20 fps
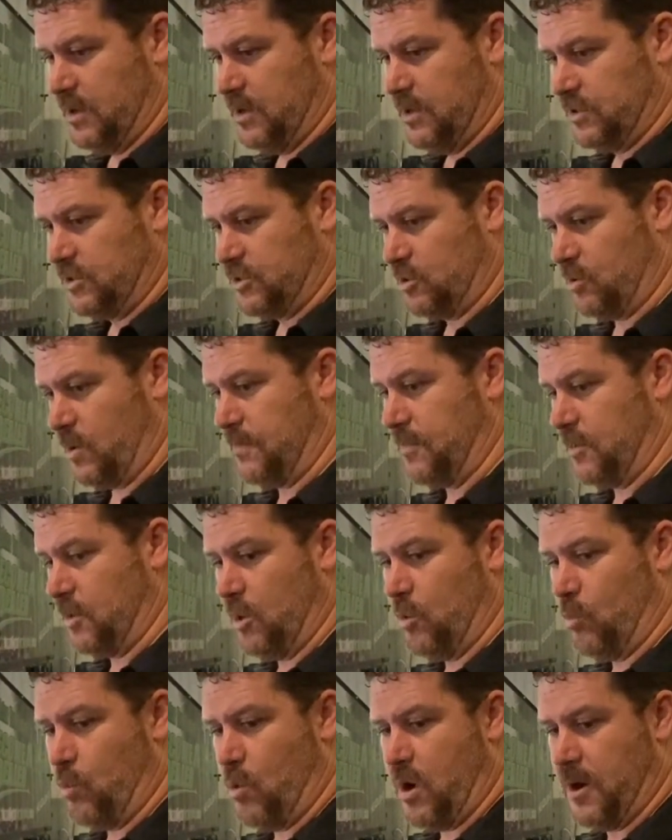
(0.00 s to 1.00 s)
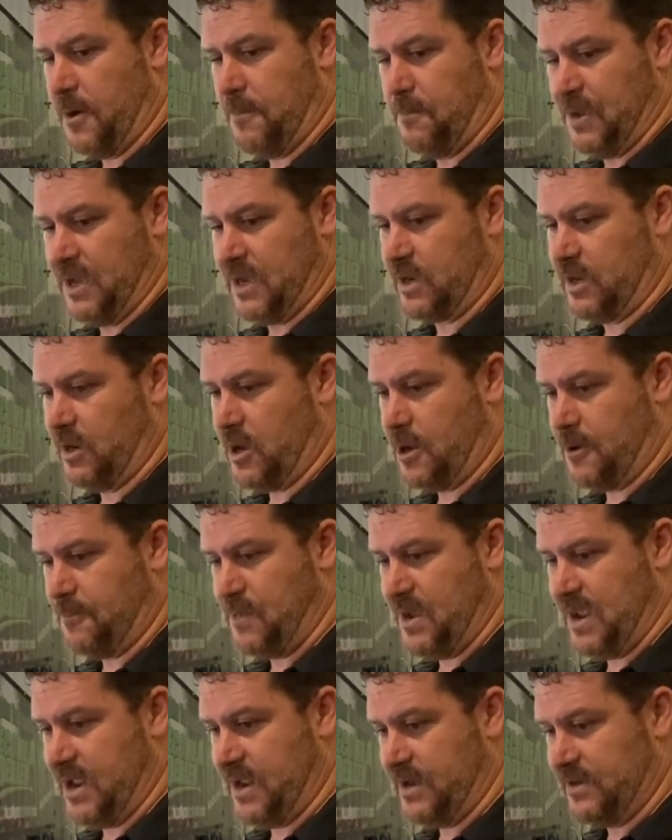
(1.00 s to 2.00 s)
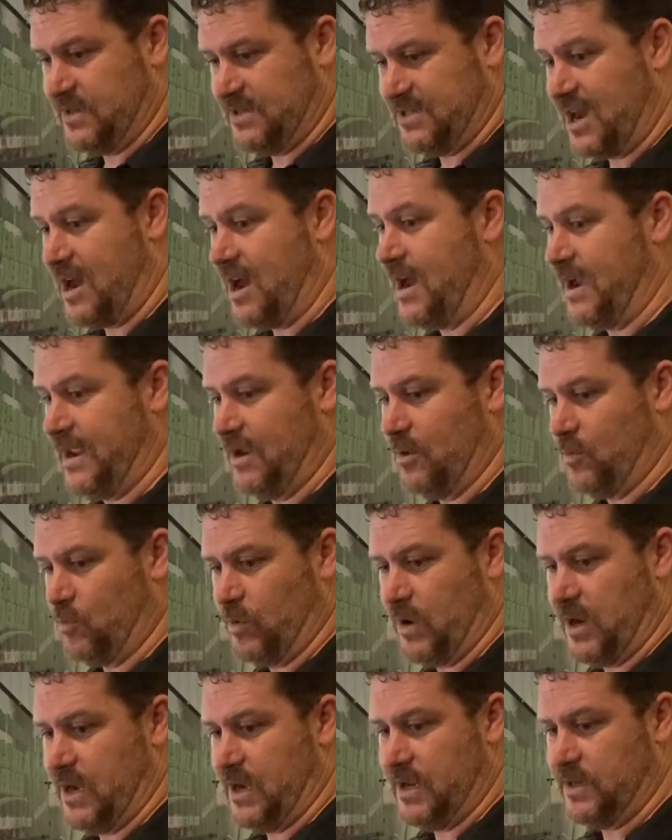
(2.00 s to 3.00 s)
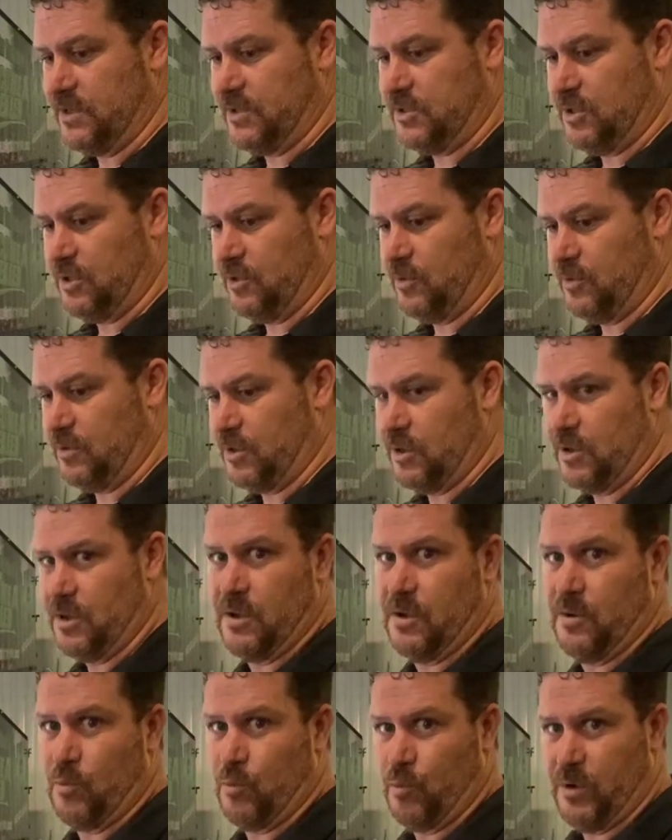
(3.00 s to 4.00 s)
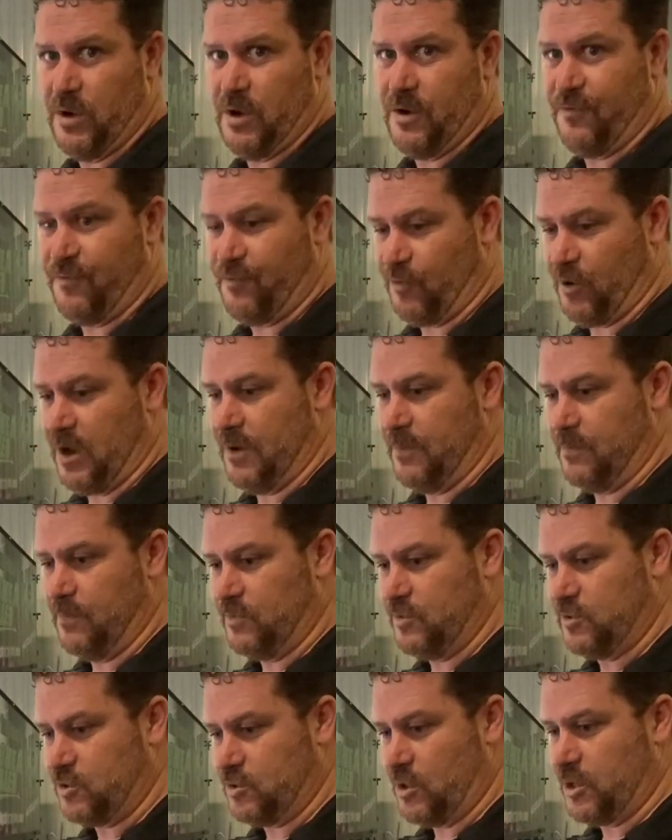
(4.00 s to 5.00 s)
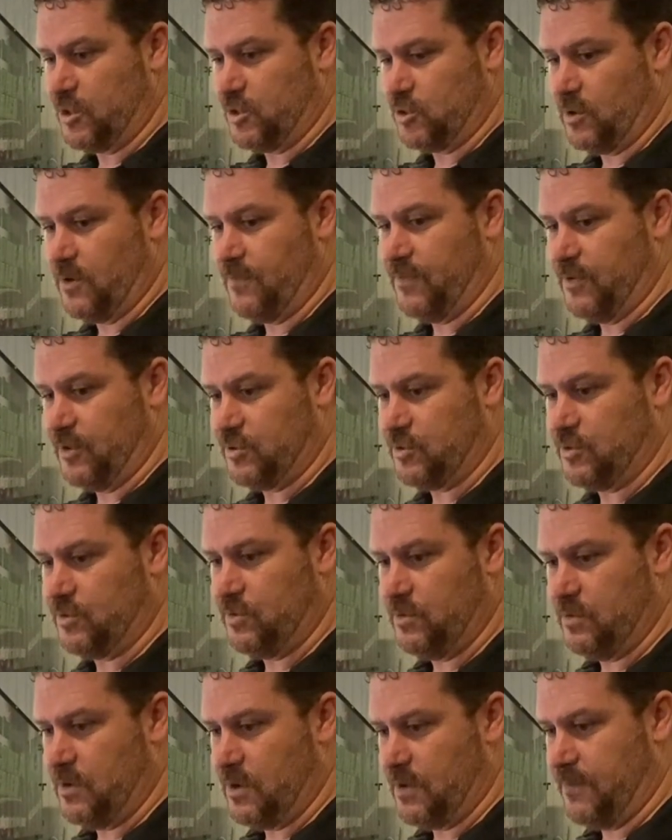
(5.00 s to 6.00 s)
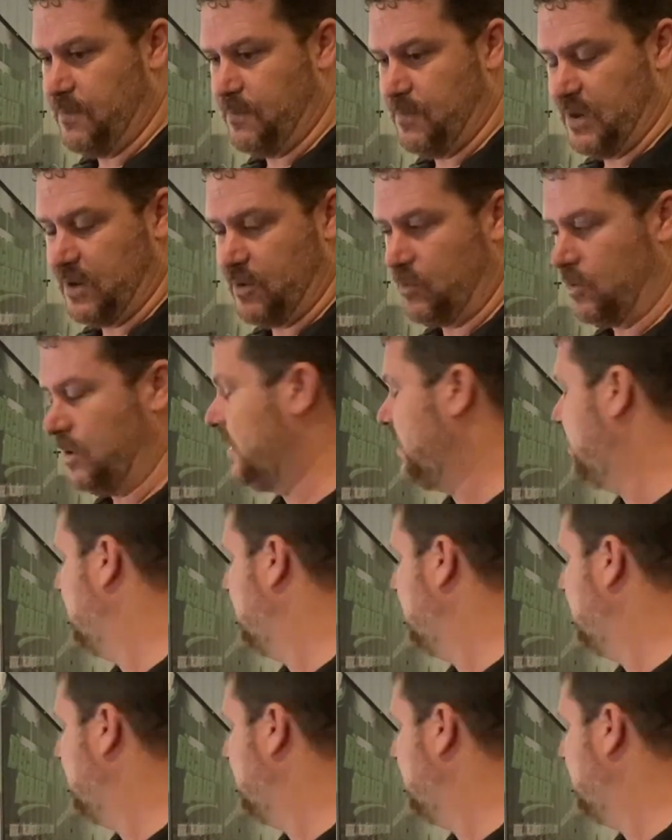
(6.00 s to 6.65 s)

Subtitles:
So I'm going to want to pick it up and tie it right into the rear frame structure of the big rig.